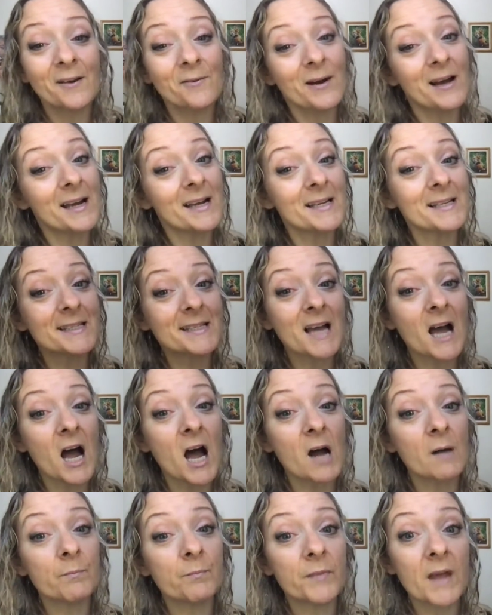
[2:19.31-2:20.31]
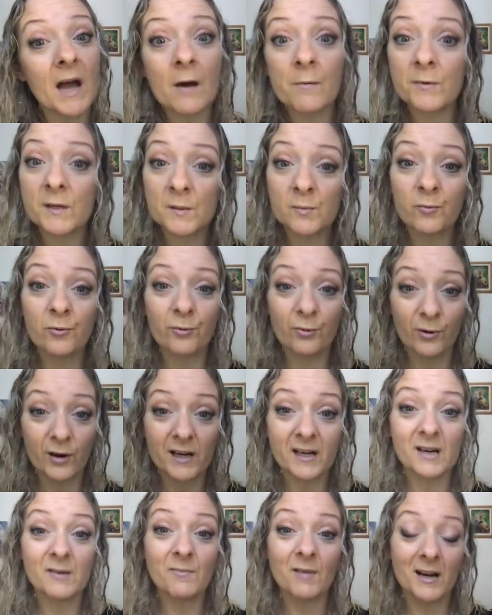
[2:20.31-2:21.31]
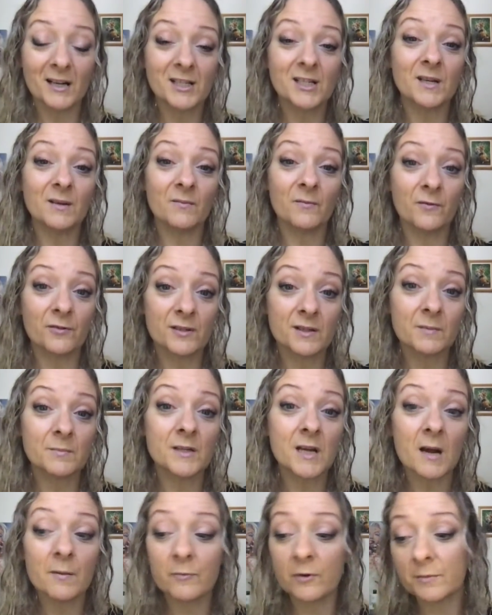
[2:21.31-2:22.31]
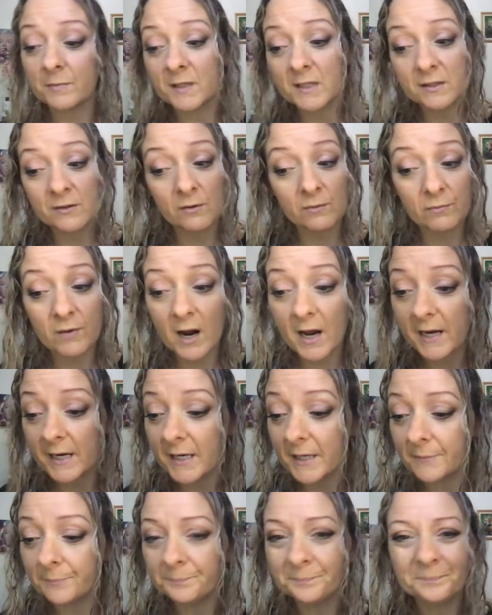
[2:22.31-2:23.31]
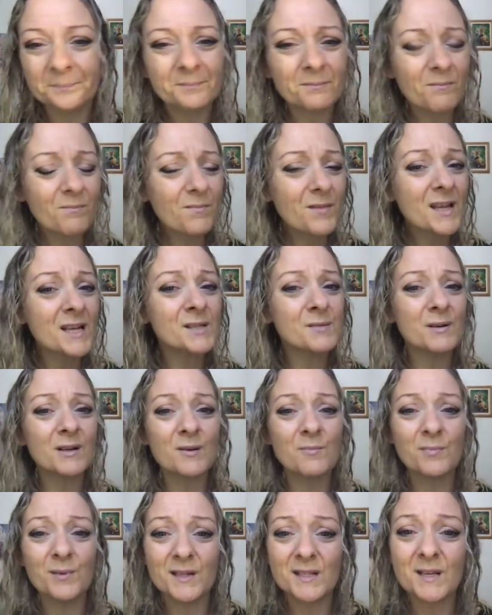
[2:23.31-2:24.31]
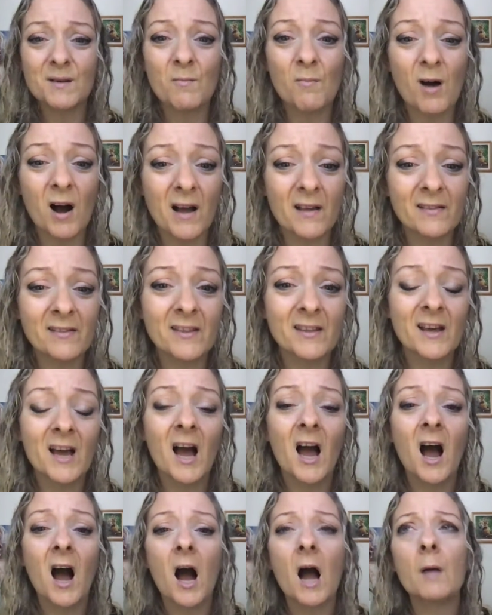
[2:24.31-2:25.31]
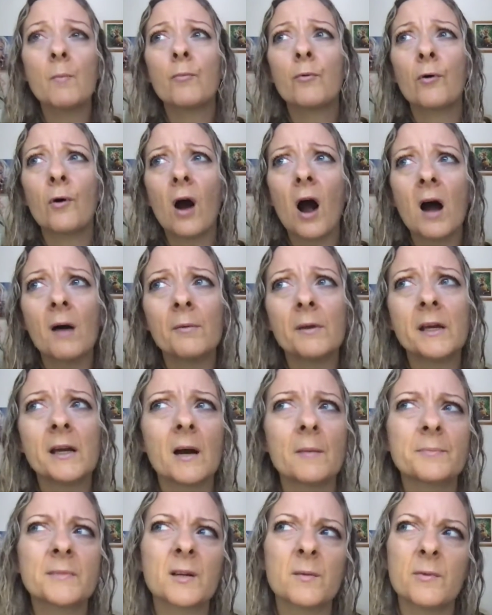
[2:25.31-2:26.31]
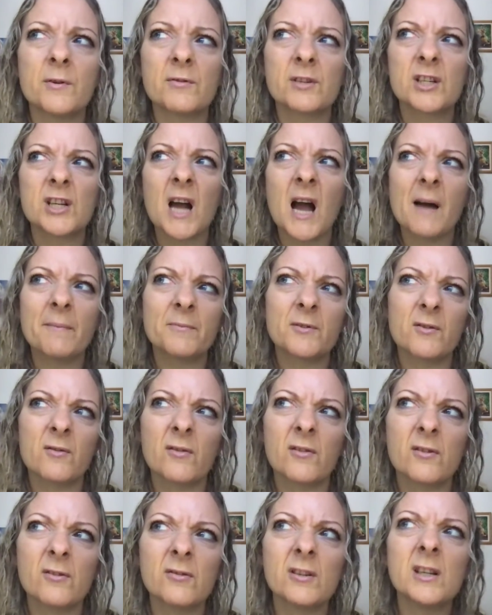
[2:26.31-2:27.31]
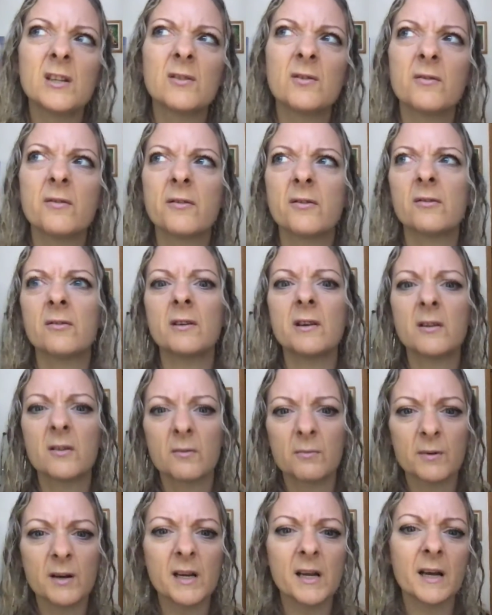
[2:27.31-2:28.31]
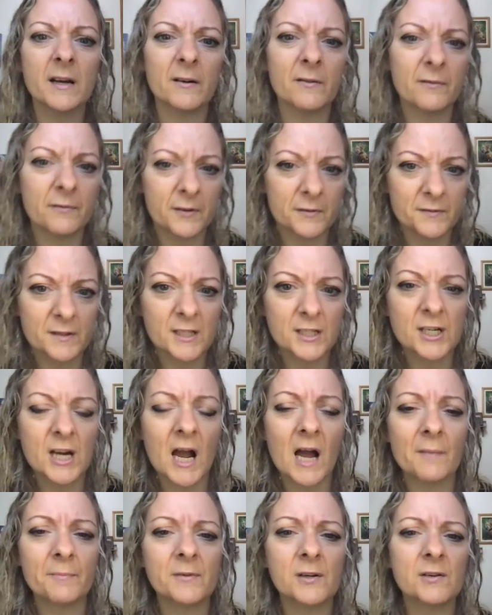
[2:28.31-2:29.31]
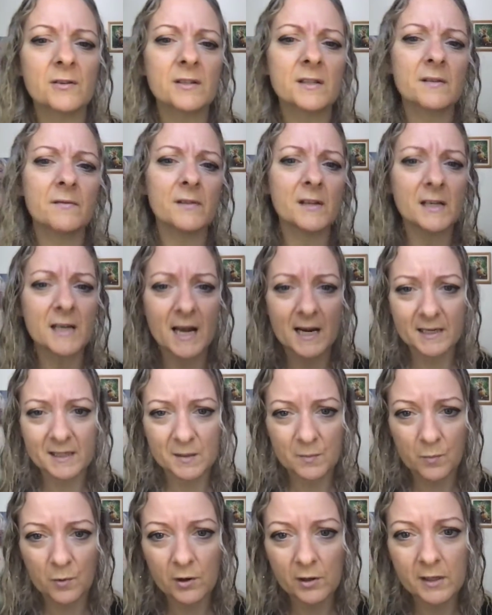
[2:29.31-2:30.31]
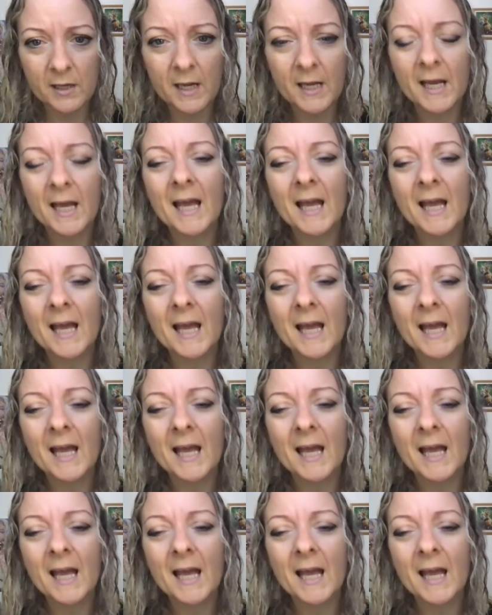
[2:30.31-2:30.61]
Anyways, that was pretty much it for September. I'm still writing. It's been a busy month. I'm probably up to about chapter 32, 33 out of 50 chapters of the next book.